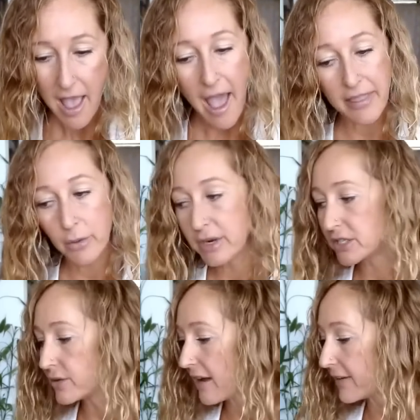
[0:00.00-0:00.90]
And then we
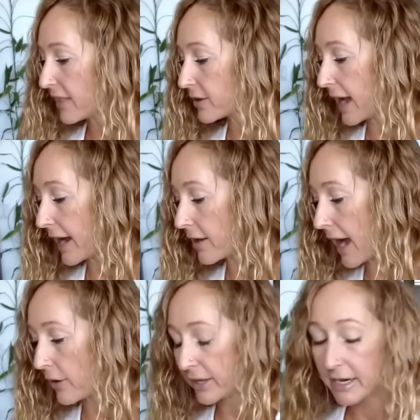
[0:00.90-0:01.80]
do have other air
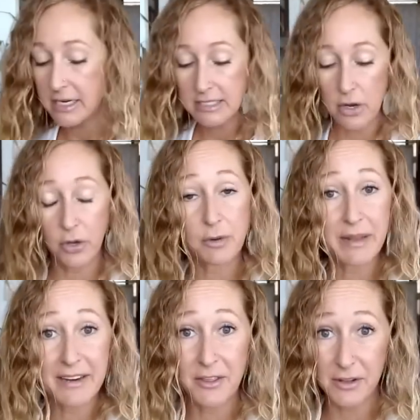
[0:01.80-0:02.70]
out here, so it could
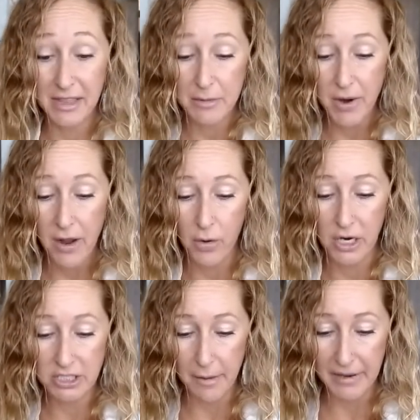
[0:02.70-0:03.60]
be another Libra or
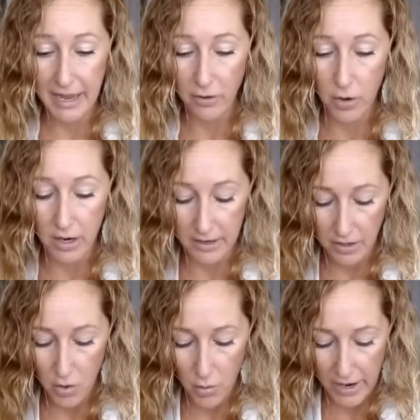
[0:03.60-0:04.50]
a Gemini or an
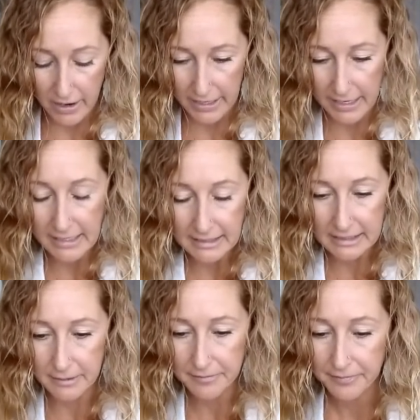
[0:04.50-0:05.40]
Aquarius,